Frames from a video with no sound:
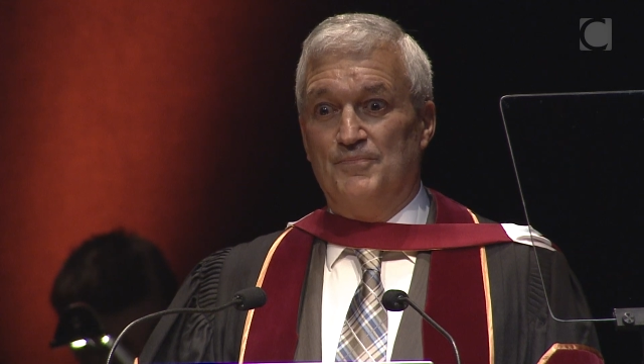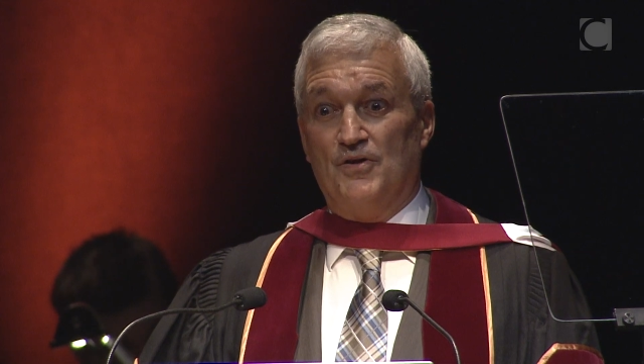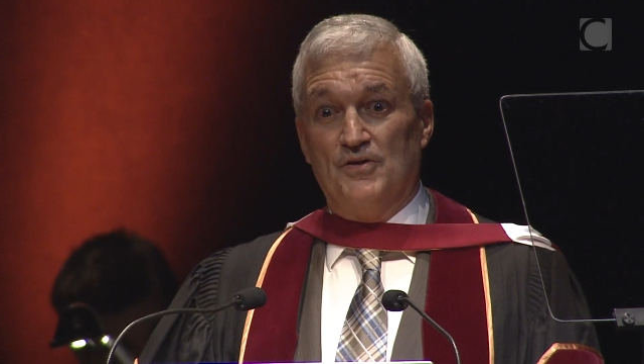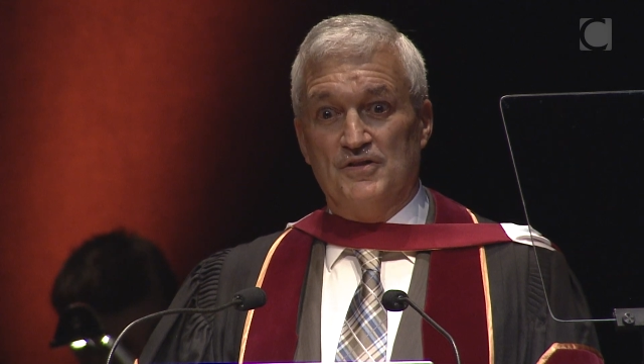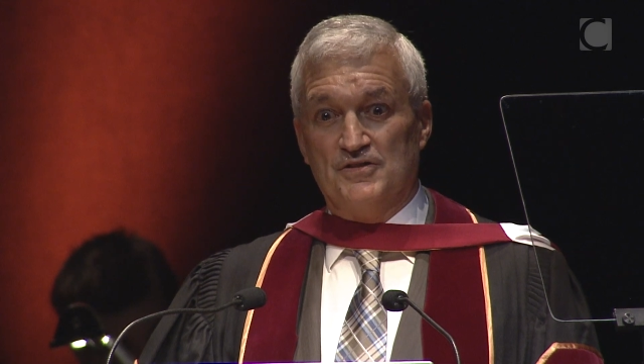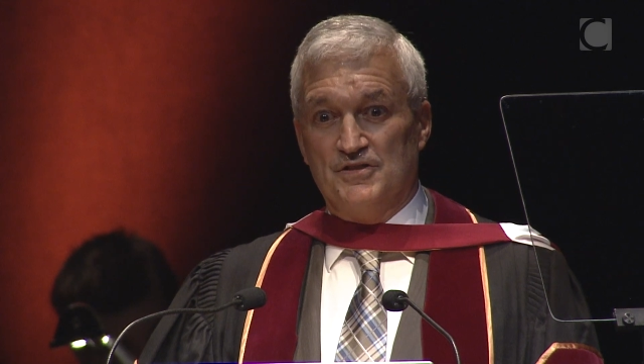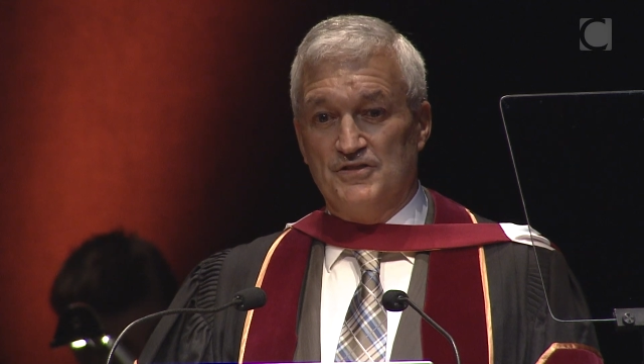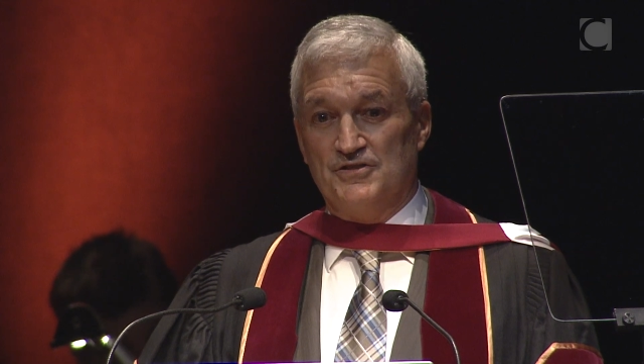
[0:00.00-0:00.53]

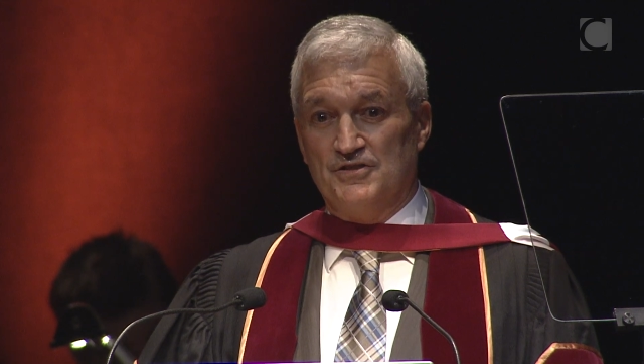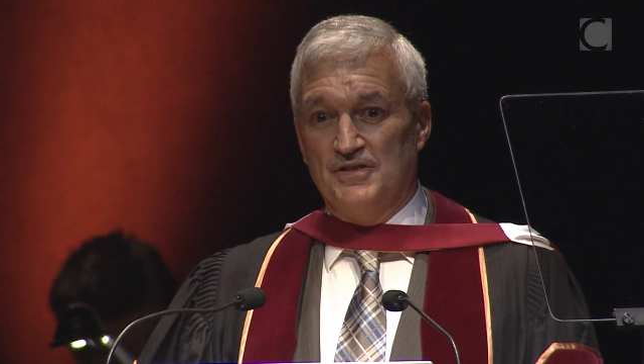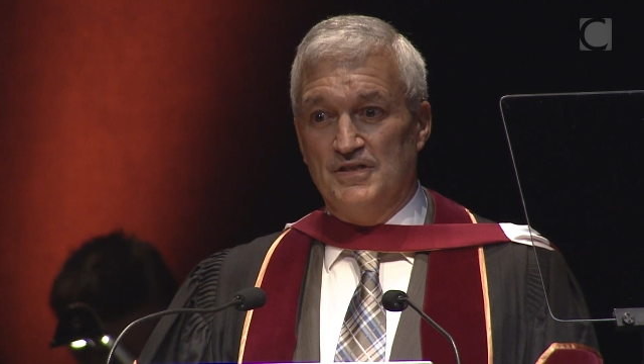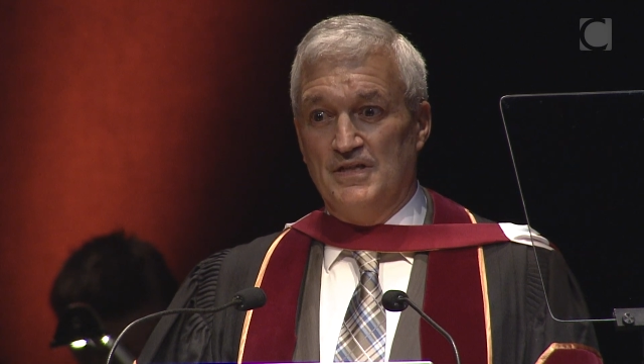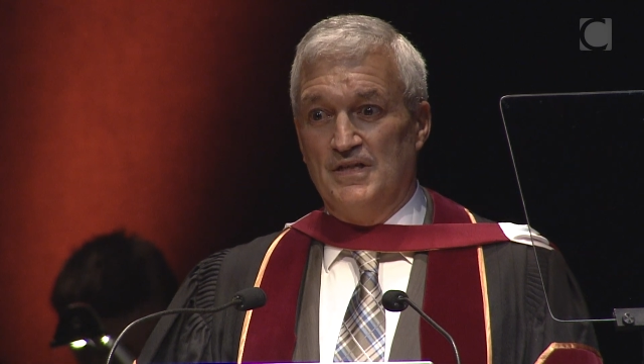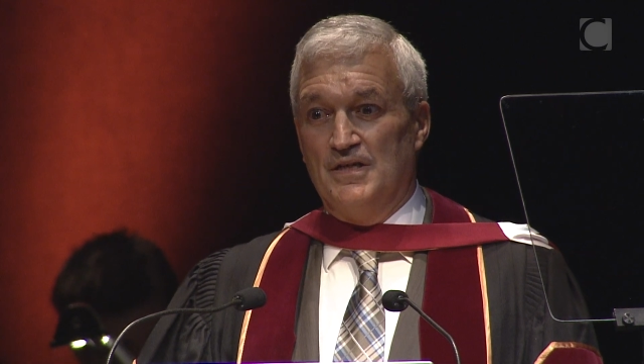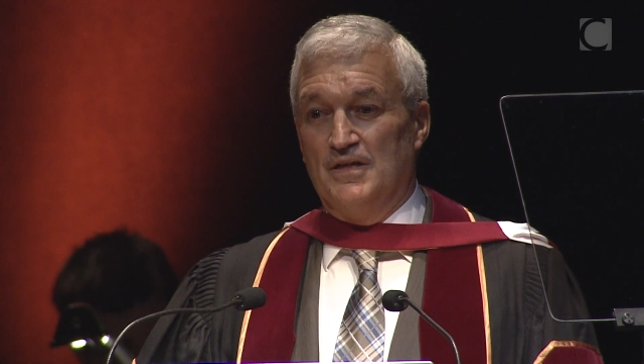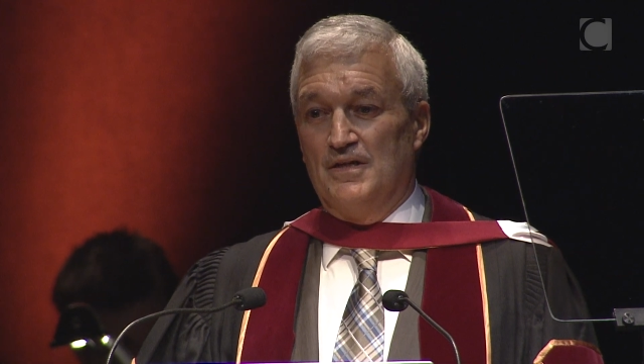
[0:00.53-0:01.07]
politician
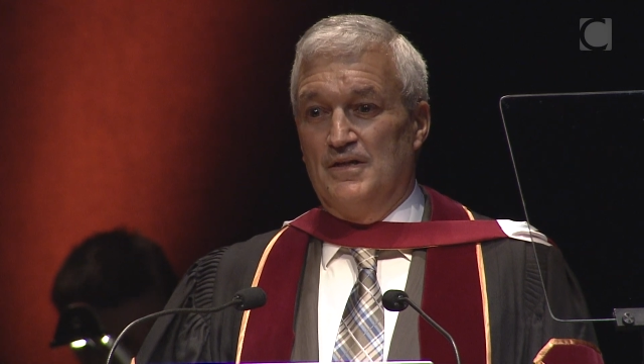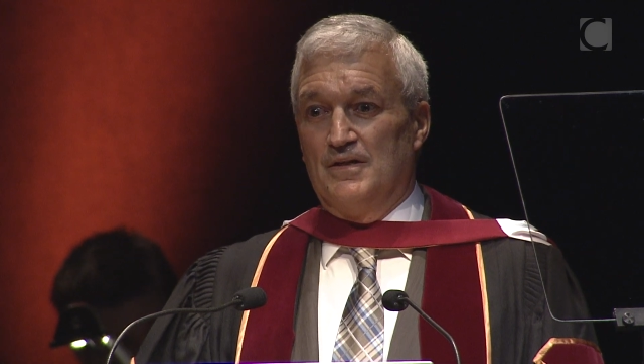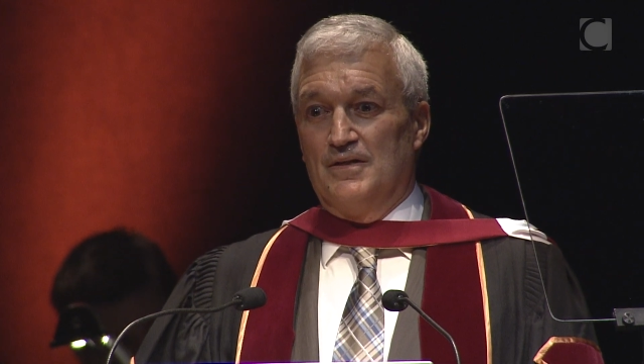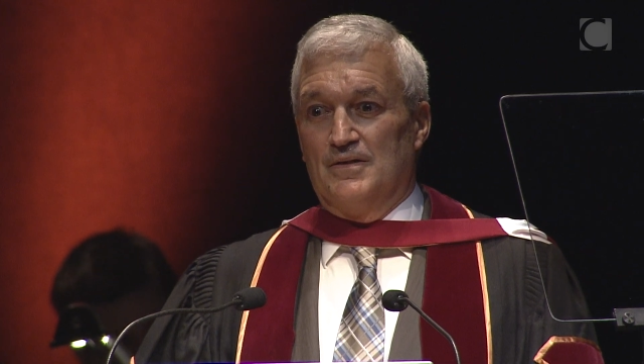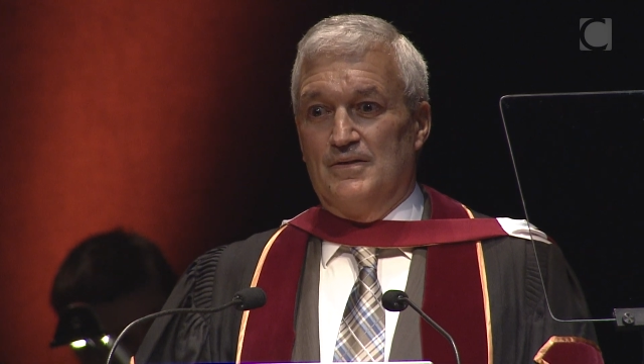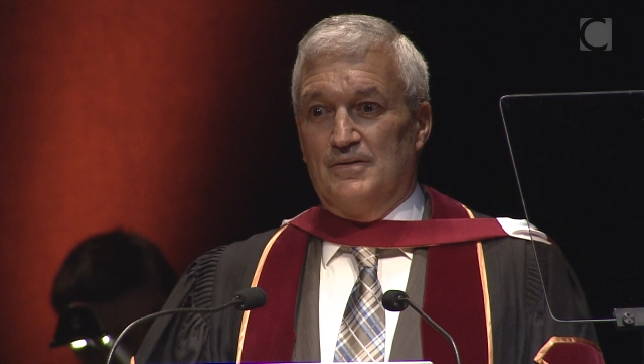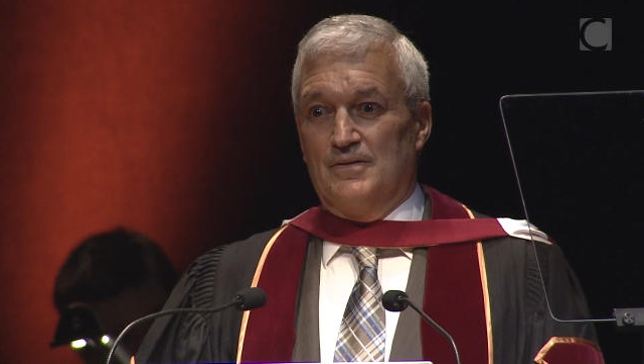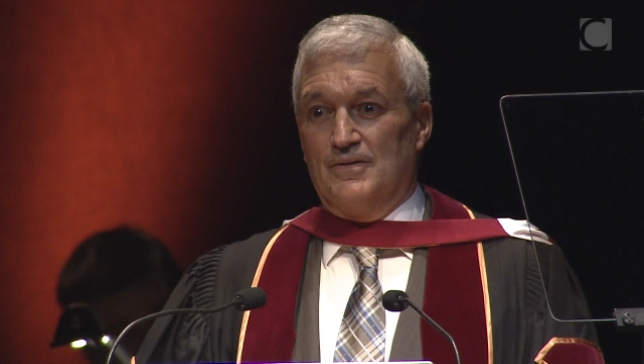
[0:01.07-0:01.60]

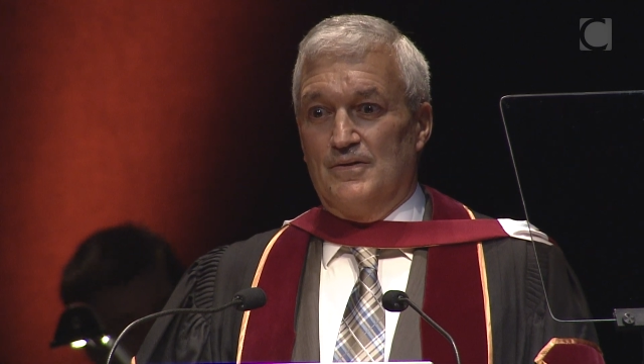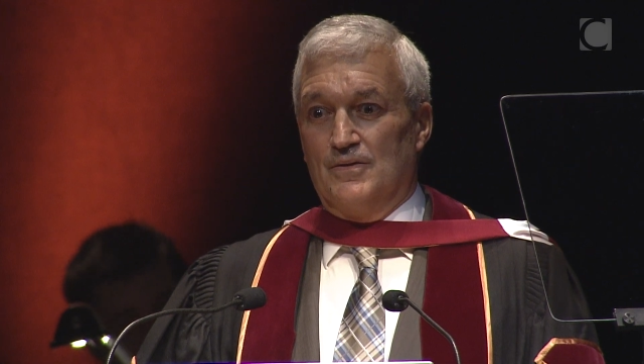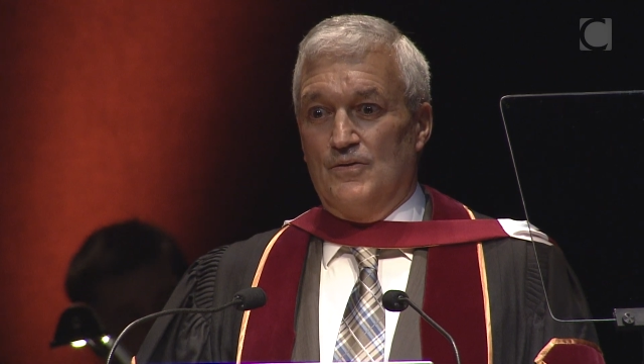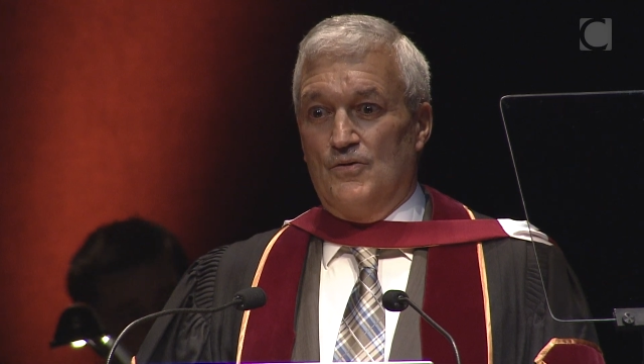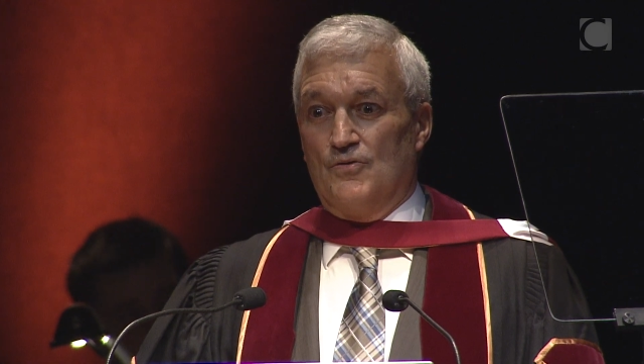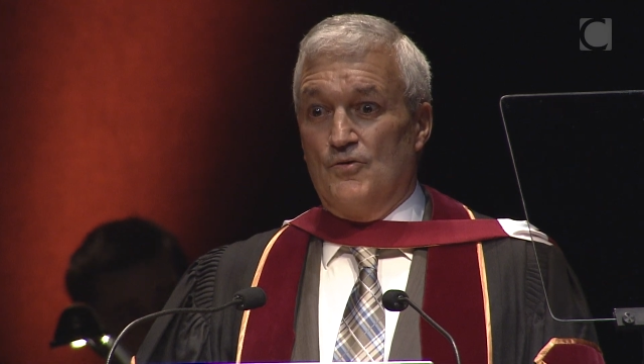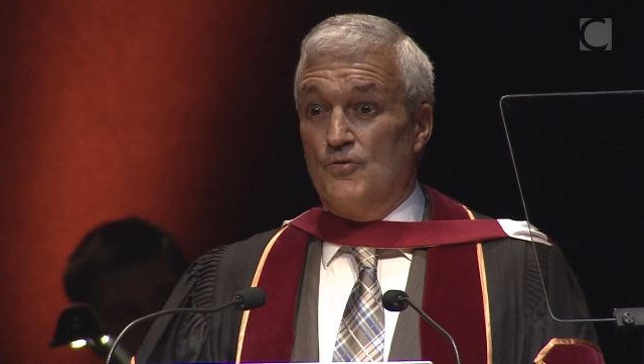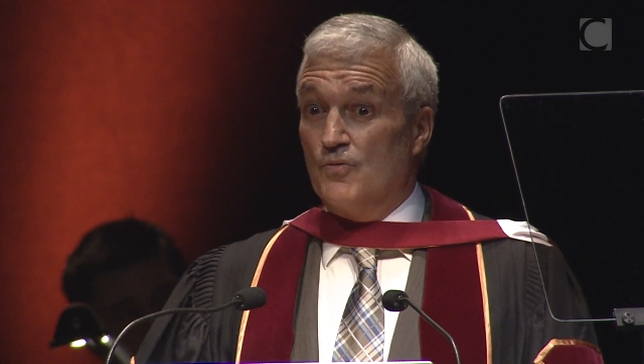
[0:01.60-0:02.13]
uh,
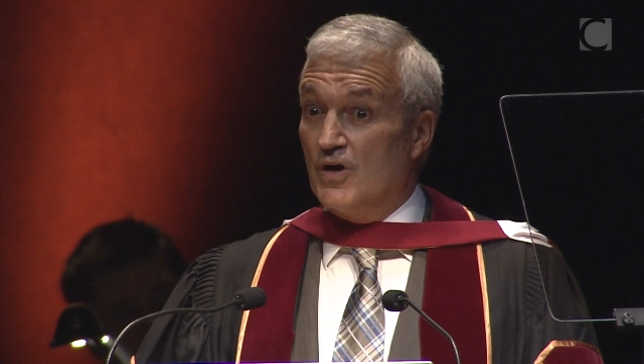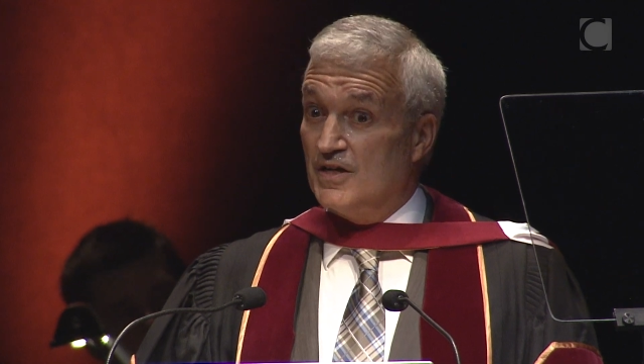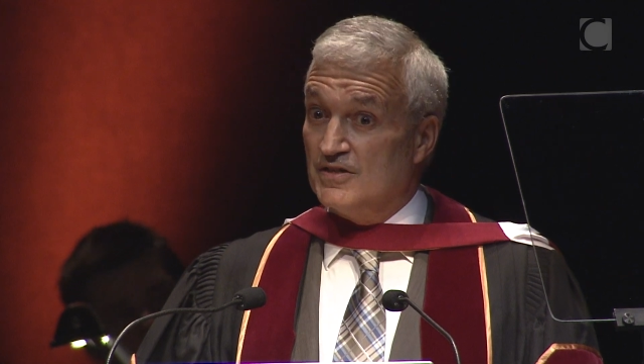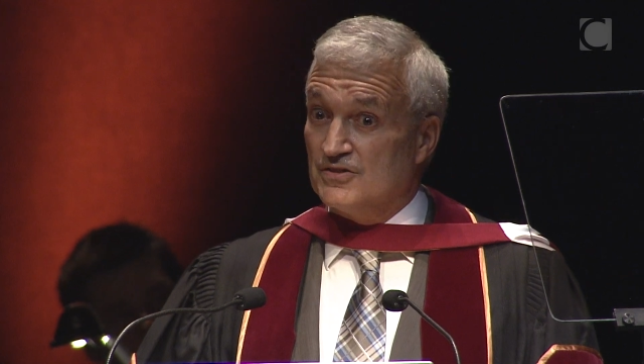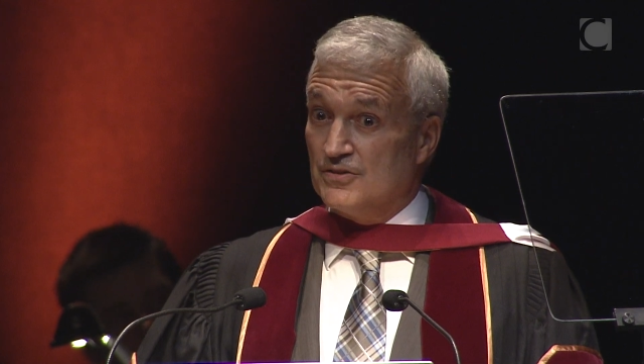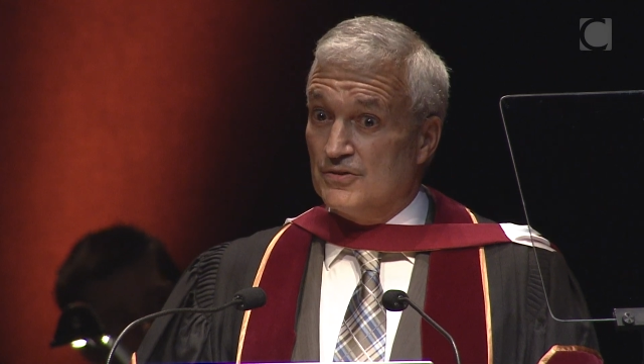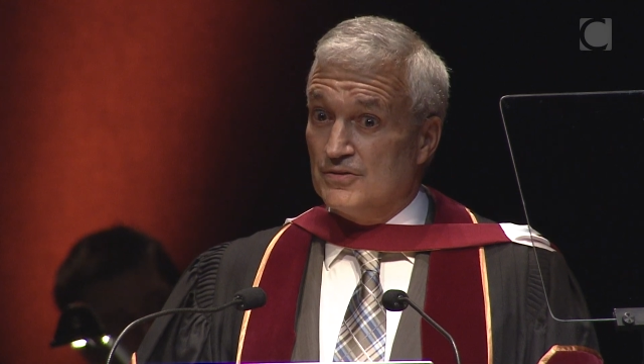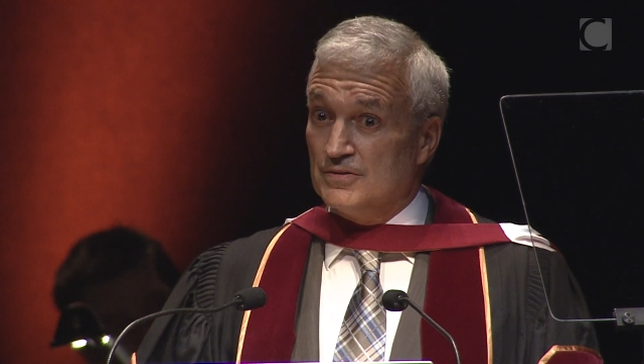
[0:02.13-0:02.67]
or a
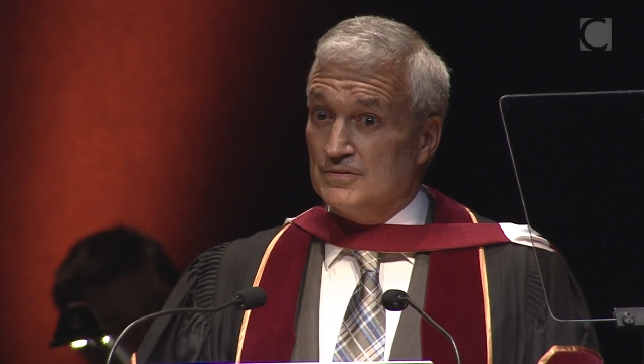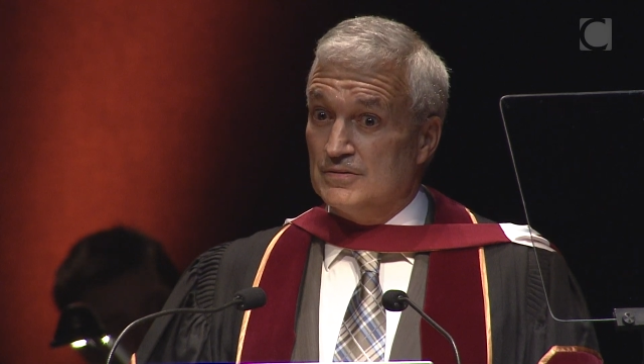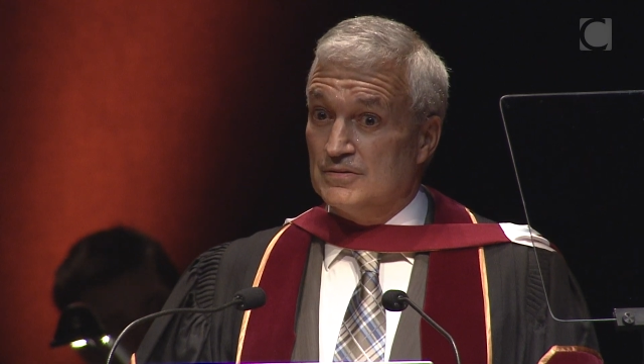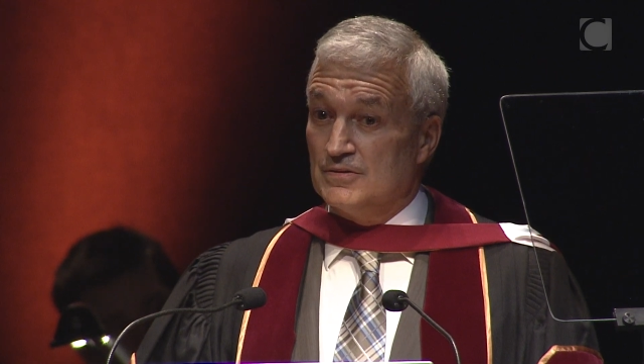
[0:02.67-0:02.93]
writer